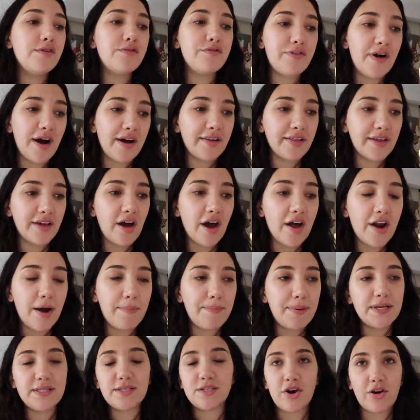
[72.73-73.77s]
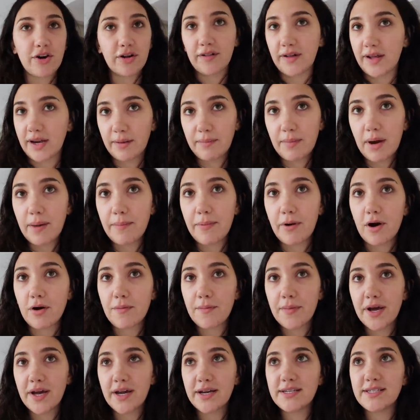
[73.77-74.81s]
finally got up and started cleaning my
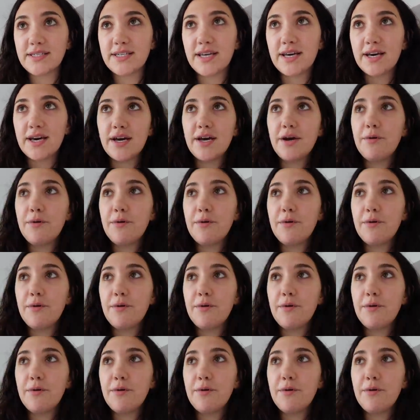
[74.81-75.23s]
apartment.